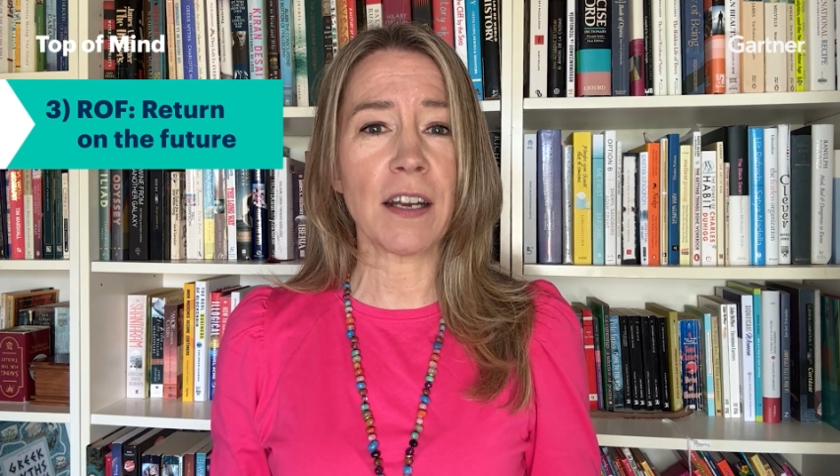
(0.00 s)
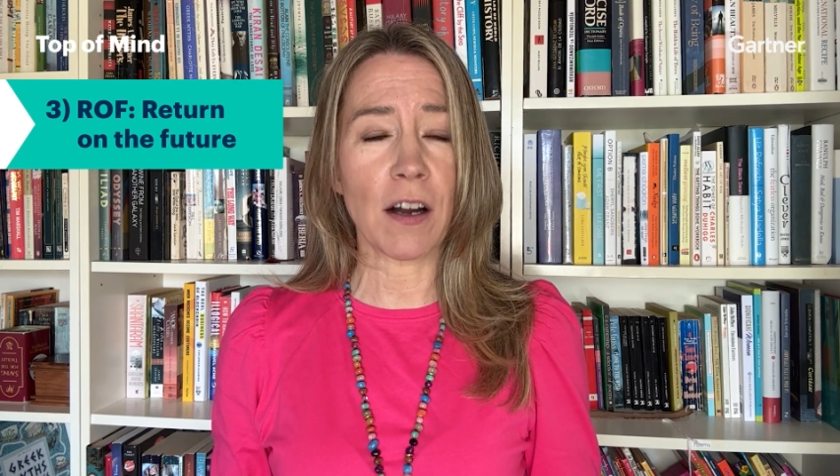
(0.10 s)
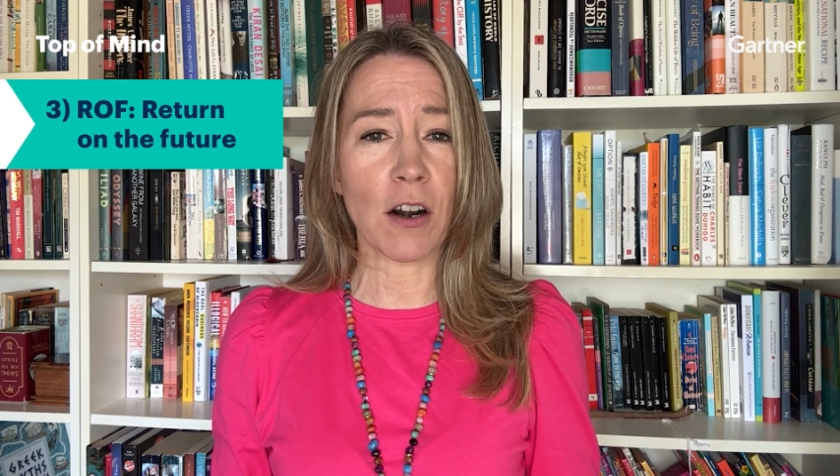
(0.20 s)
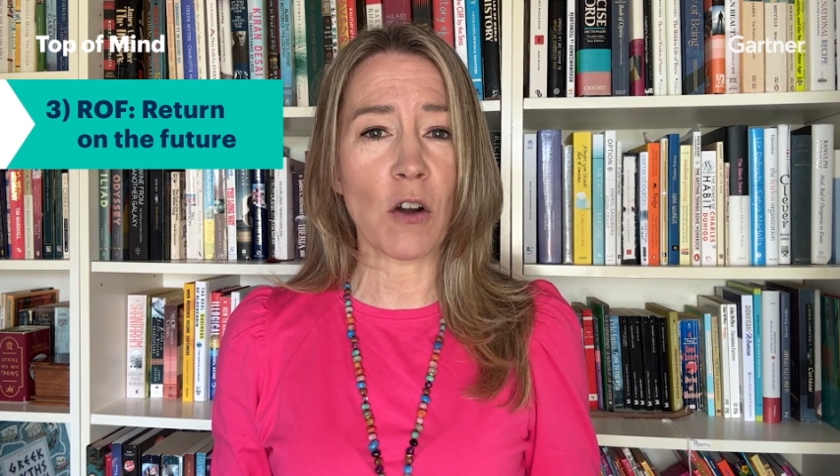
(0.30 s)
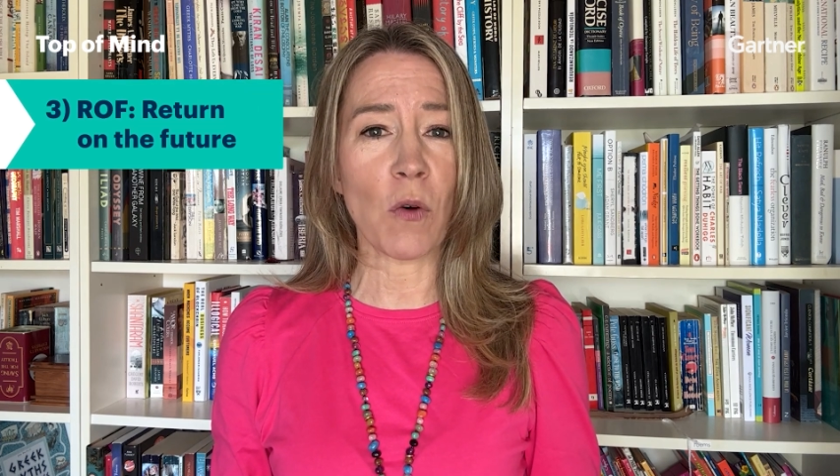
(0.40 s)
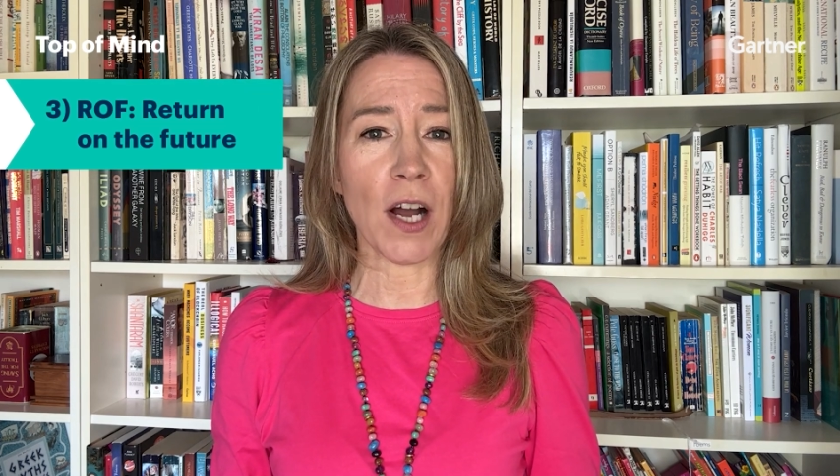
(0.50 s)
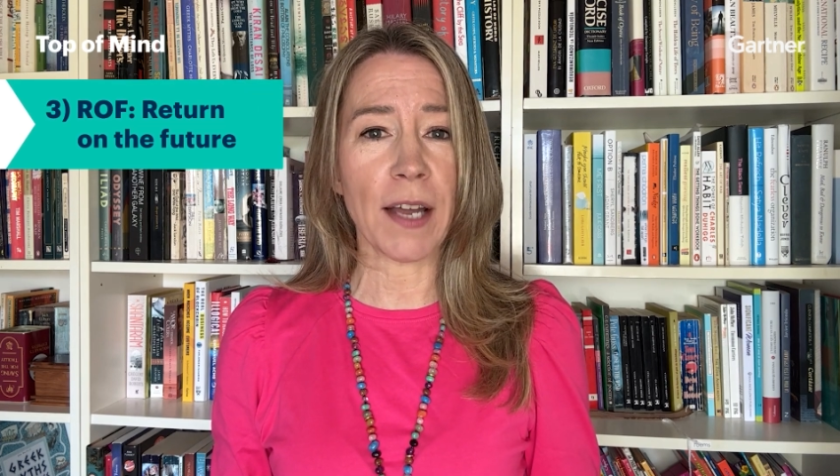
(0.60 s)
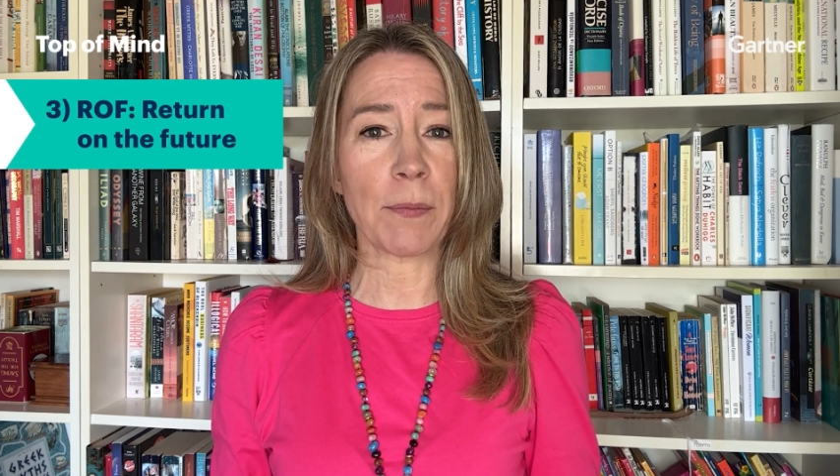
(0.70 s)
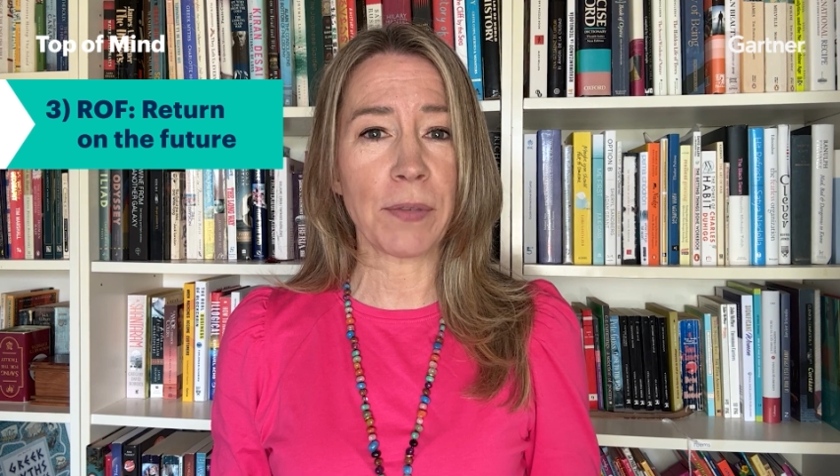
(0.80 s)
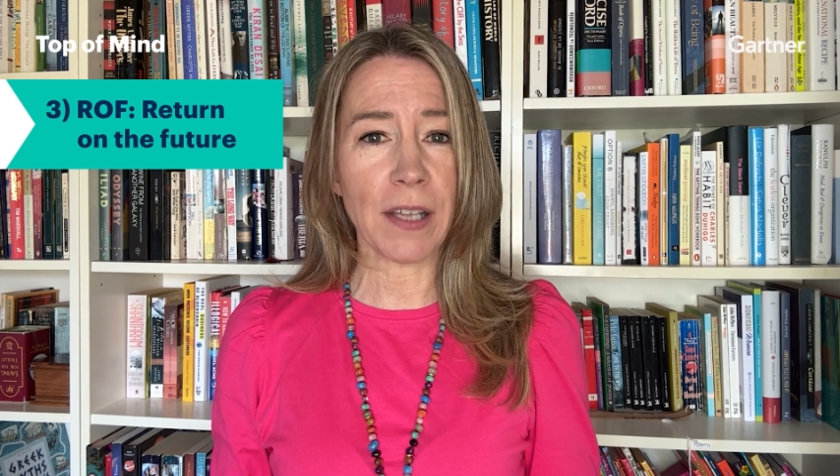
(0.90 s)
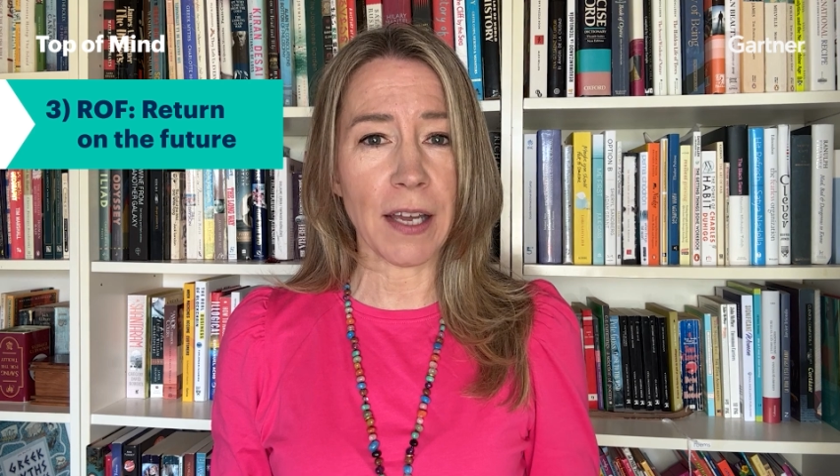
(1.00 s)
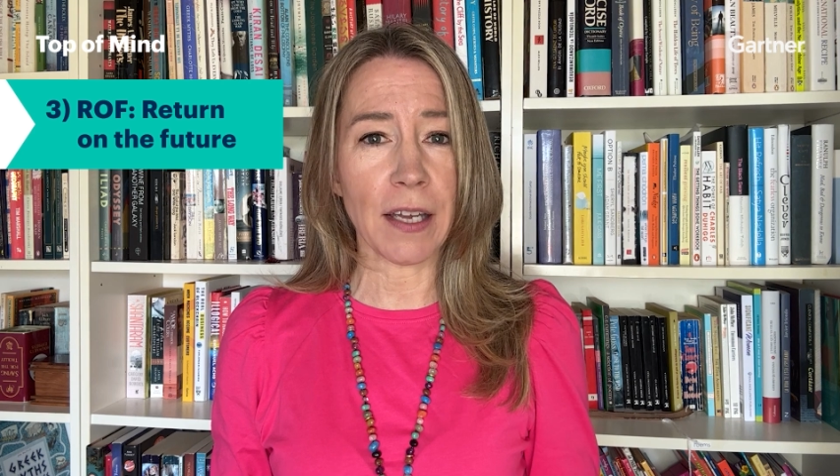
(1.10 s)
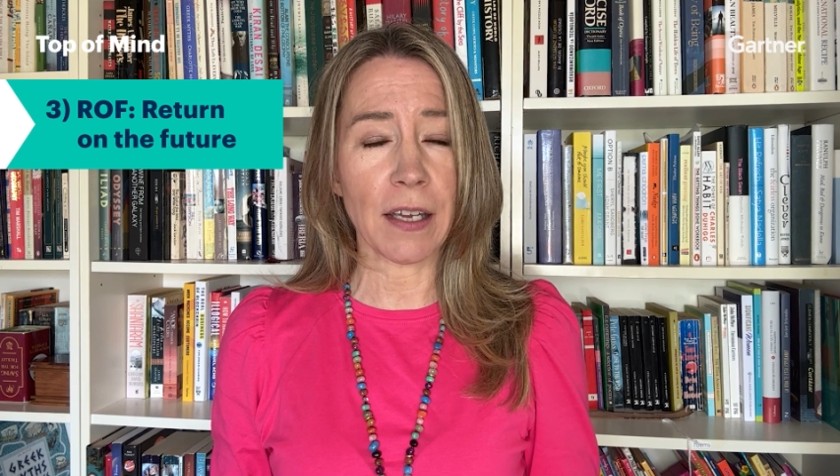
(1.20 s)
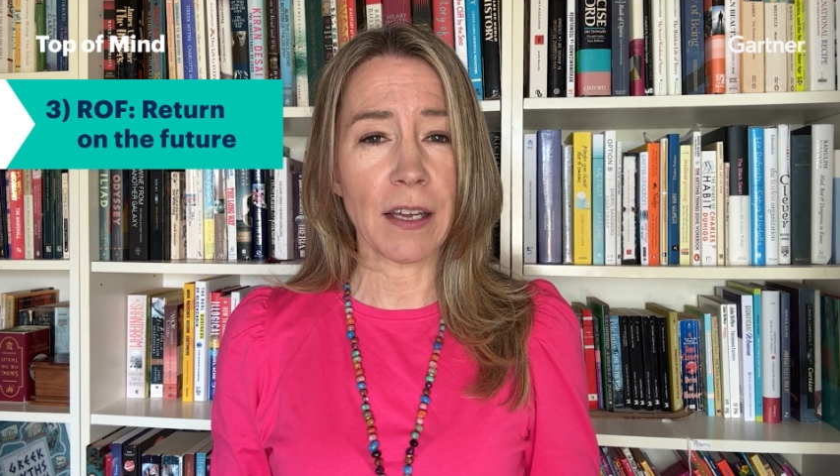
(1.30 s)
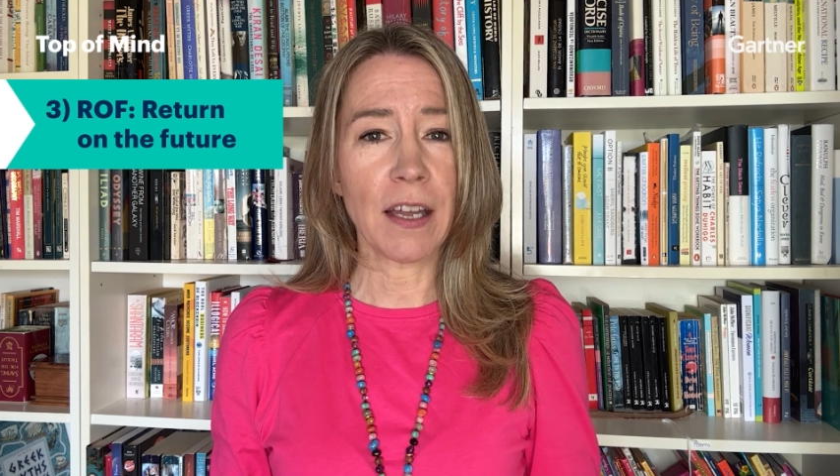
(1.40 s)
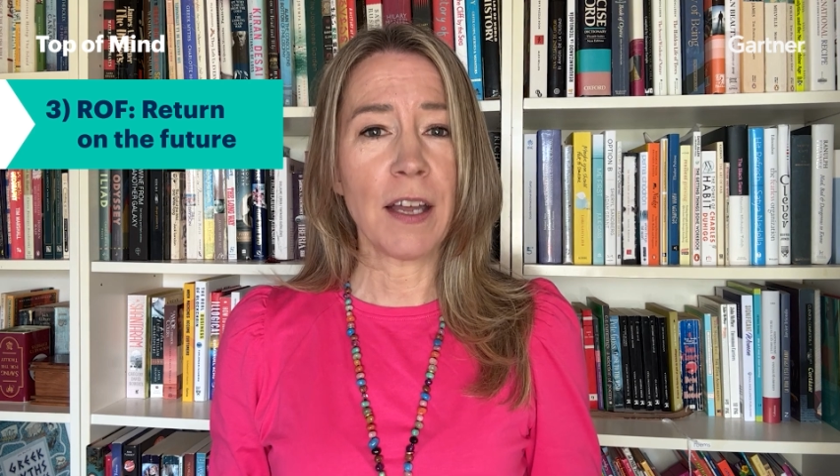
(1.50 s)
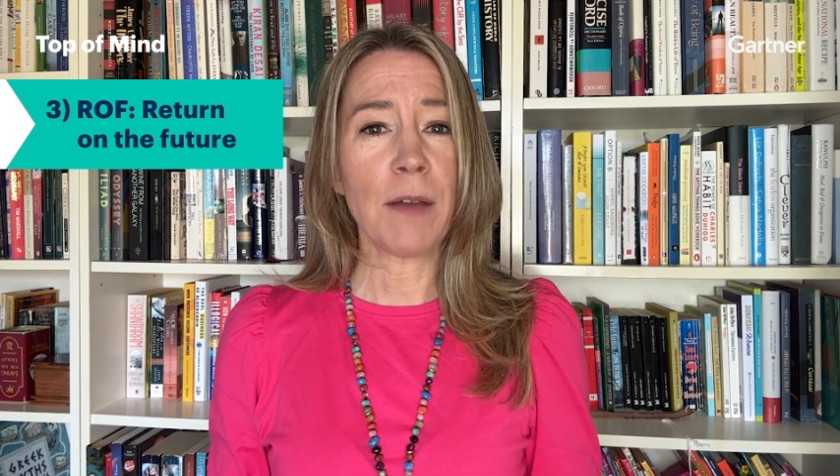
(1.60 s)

an ROI play